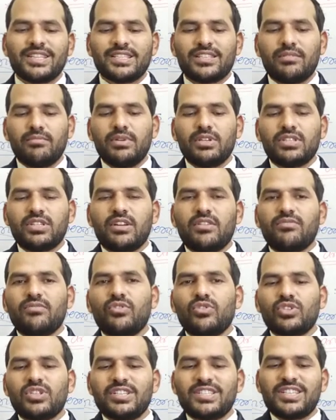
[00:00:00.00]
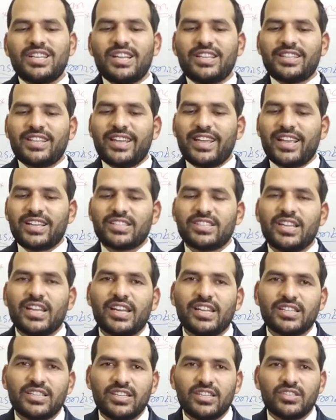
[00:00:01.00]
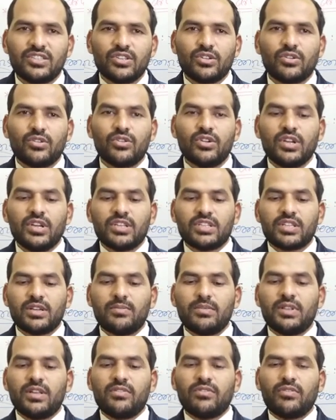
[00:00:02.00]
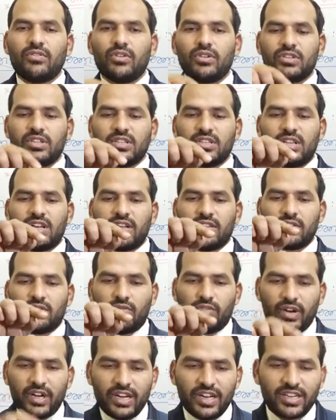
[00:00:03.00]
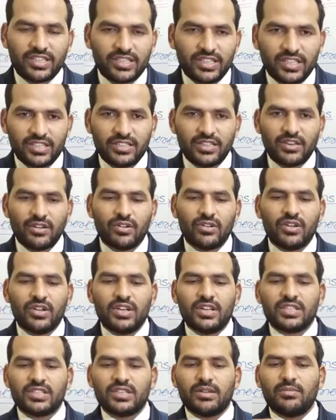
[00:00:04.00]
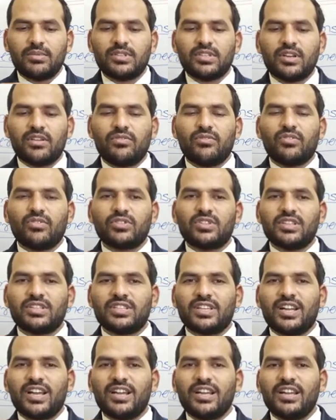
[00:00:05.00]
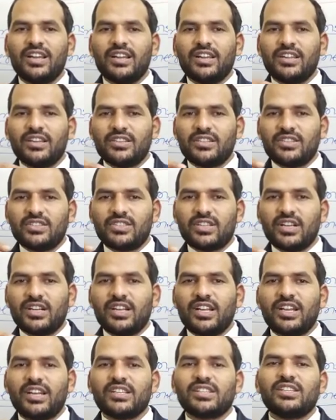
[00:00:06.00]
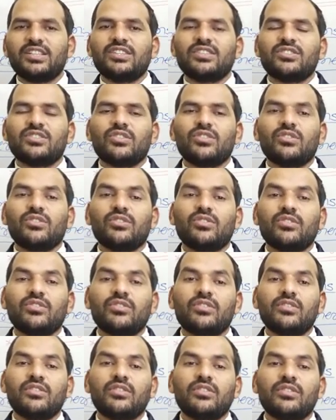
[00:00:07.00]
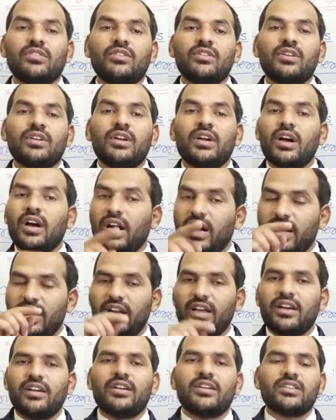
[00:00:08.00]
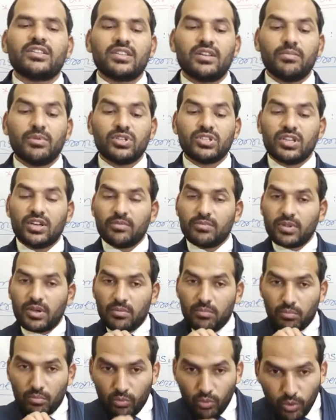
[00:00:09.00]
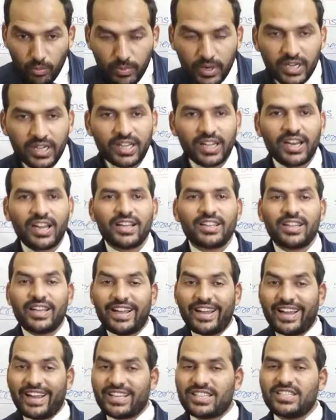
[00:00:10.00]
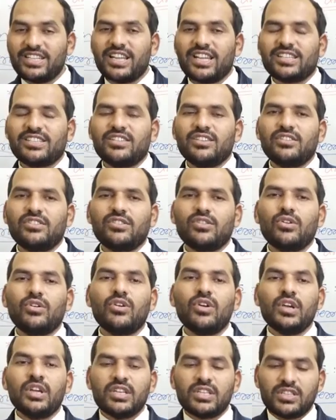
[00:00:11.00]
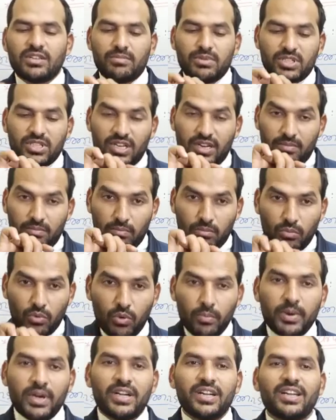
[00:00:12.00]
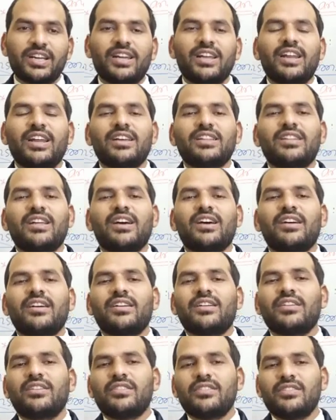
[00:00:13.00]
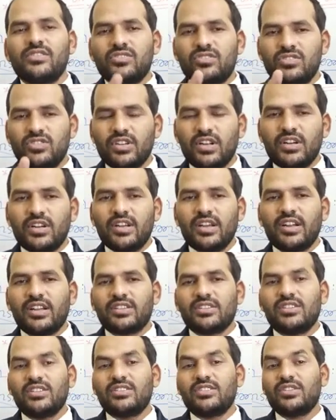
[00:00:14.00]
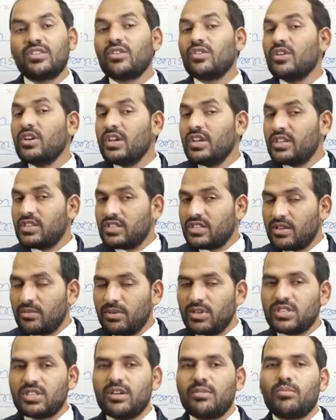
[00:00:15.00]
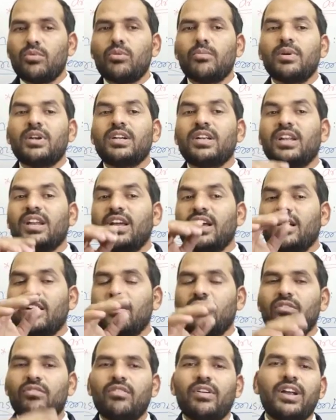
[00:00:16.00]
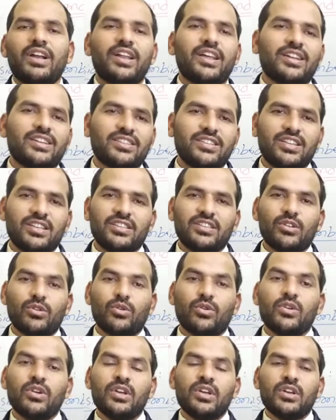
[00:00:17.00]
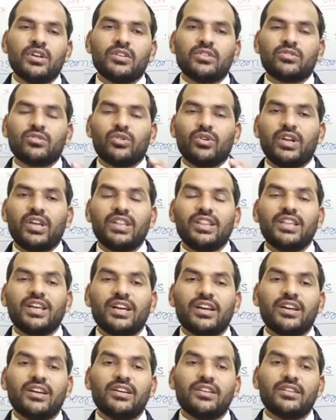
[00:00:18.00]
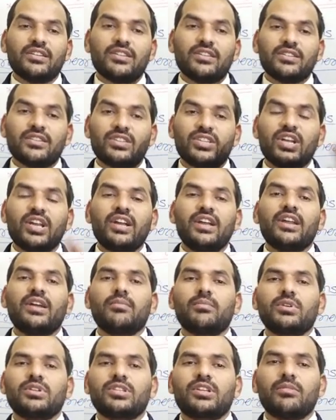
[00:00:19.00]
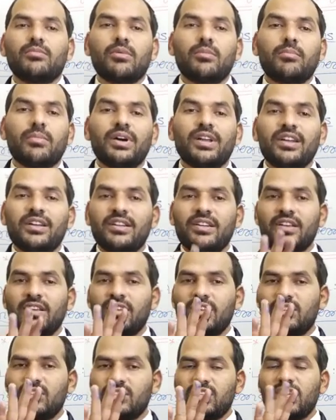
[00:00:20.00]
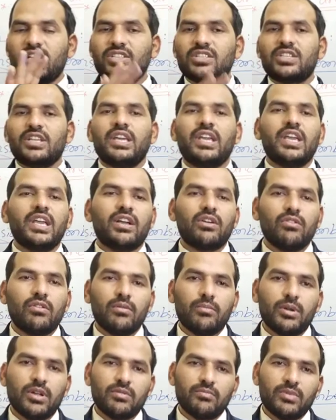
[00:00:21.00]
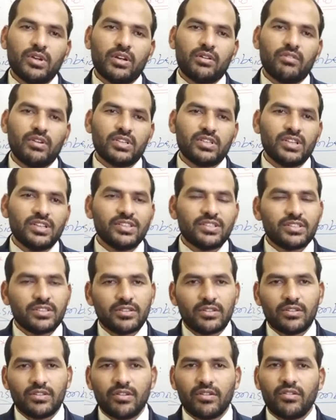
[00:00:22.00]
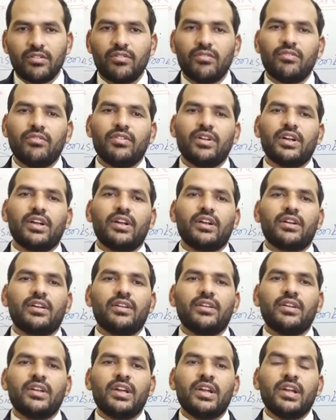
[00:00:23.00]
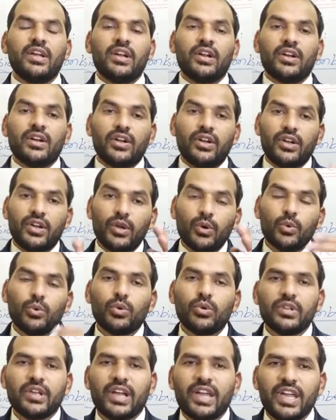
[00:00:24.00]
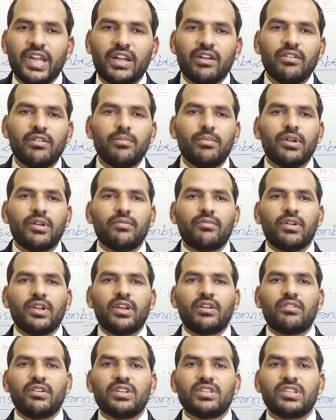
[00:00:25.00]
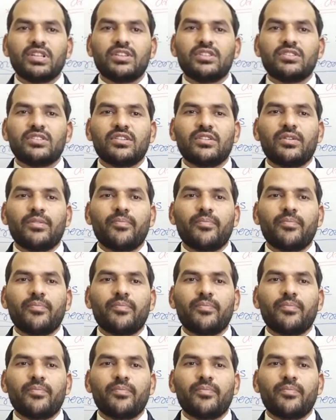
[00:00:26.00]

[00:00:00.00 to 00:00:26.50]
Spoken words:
summation of forces along the x direction is 0, summation of forces along the y direction is 0, summation of forces along z direction is 0, and summation of the moment along the x direction is 0, summation of moment along the z direction is 0, summation of moment along y direction is 0. So in the three-dimensional member, 6 equilibrium equations we get. Due to the equilibrium equations,